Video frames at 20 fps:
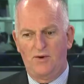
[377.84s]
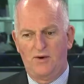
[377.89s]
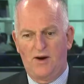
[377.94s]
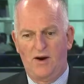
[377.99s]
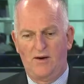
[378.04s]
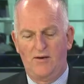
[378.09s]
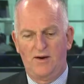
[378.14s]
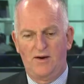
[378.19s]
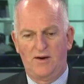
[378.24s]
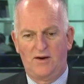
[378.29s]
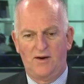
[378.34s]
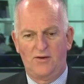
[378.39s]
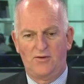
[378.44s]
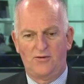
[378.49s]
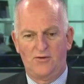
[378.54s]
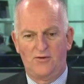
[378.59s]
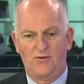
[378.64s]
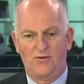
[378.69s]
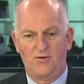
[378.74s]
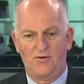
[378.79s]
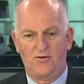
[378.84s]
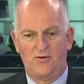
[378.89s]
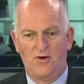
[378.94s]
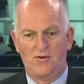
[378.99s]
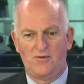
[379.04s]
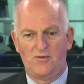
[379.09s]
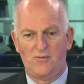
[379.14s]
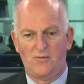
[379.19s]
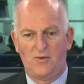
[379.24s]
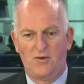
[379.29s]
currently going through a
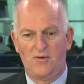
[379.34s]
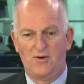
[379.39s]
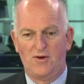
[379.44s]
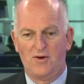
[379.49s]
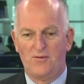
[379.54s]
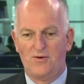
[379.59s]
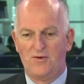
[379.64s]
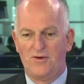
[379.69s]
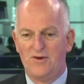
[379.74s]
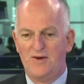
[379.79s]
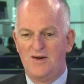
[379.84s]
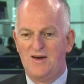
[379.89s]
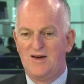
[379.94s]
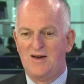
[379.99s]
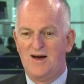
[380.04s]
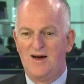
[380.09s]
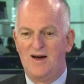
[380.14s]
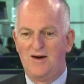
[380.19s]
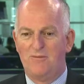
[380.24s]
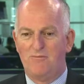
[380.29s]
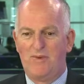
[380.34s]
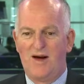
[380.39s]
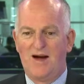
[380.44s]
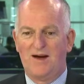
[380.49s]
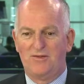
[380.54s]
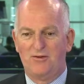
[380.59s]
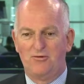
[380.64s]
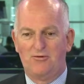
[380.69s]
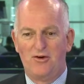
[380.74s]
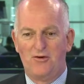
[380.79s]
situation, we probably don't want to
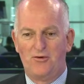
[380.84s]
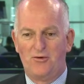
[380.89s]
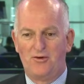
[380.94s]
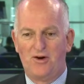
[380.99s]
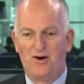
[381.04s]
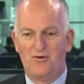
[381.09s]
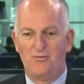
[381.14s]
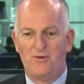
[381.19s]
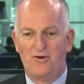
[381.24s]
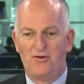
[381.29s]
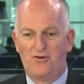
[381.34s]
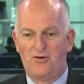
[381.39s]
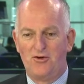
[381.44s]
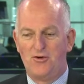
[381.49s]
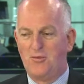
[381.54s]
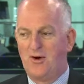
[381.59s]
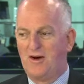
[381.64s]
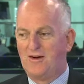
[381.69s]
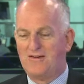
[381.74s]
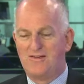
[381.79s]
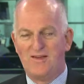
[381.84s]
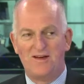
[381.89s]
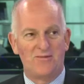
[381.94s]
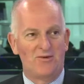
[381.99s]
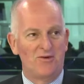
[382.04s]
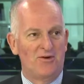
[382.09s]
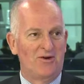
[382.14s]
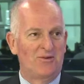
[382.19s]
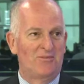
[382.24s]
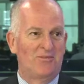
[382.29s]
bag the federal government too much. They're
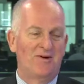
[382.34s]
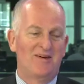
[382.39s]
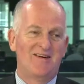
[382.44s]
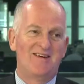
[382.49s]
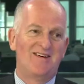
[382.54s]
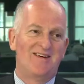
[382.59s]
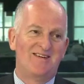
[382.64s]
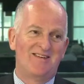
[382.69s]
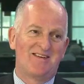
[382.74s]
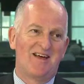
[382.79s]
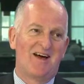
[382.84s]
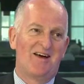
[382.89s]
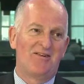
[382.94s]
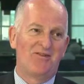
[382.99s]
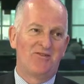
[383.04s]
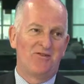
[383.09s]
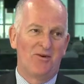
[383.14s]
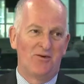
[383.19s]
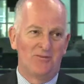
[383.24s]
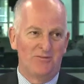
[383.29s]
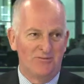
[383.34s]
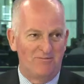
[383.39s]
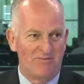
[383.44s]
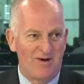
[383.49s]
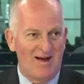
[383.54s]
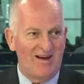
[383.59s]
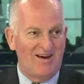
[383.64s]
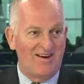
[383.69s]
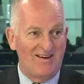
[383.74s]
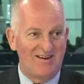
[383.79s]
doing a pretty sound job of
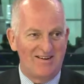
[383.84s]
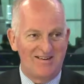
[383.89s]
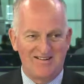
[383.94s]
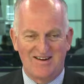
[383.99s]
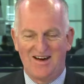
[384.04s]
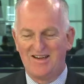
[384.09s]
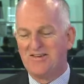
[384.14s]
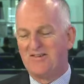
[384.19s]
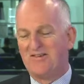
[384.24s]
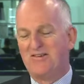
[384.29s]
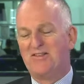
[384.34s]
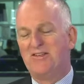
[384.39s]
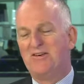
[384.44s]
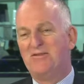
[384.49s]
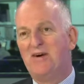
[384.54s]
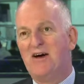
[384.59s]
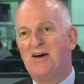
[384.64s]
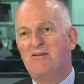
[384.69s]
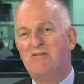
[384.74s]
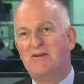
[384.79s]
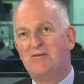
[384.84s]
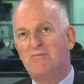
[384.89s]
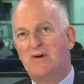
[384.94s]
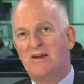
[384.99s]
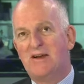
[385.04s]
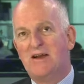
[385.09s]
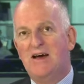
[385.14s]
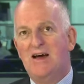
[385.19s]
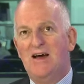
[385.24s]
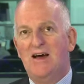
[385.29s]
bagging each other at the moment.
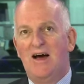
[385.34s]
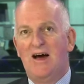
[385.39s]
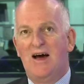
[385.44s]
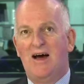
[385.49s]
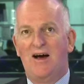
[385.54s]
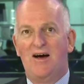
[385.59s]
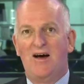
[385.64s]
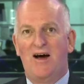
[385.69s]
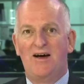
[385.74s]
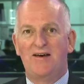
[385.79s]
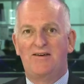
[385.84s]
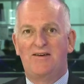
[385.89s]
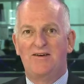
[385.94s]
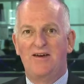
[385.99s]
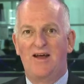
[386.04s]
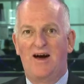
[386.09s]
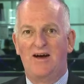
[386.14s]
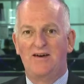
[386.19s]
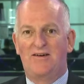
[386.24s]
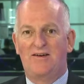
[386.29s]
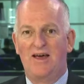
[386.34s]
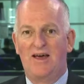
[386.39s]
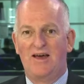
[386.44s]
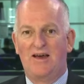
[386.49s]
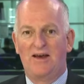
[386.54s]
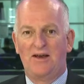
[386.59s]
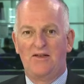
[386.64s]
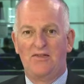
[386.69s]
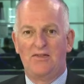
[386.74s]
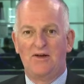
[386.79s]
But I take
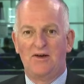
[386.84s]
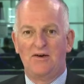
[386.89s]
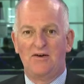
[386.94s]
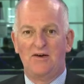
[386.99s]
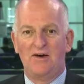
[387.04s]
it that